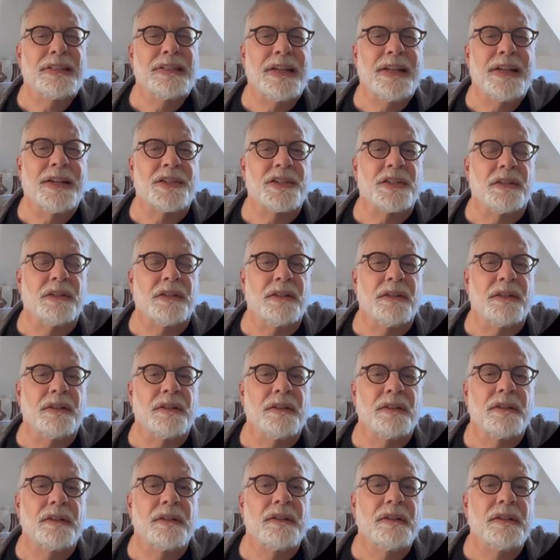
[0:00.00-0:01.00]
Actually,
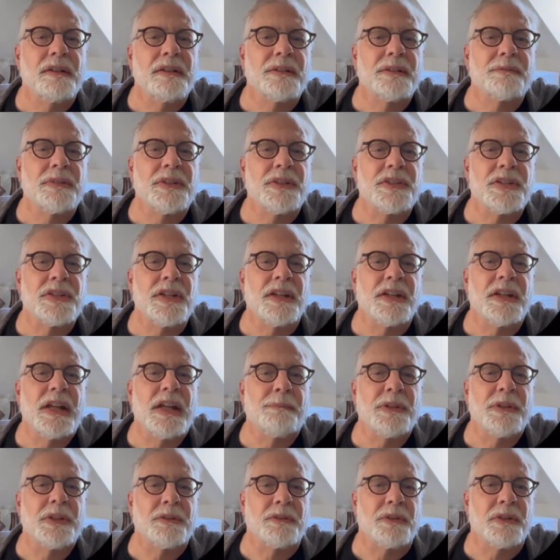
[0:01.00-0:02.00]
I'm going to say
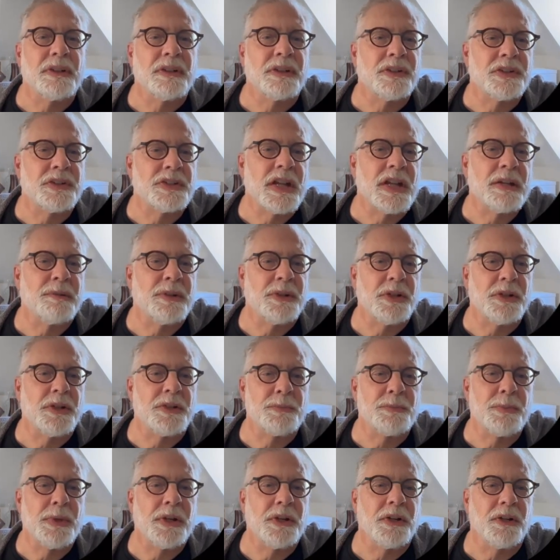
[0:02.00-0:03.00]
Gamma 3 because Gamma
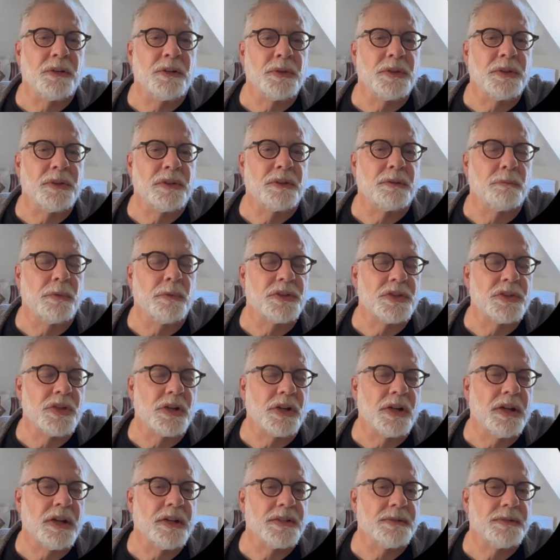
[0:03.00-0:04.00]
does better with
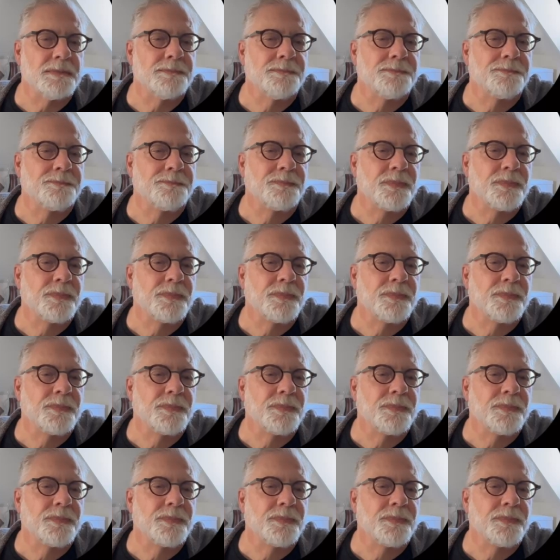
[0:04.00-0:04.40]
sarcasm.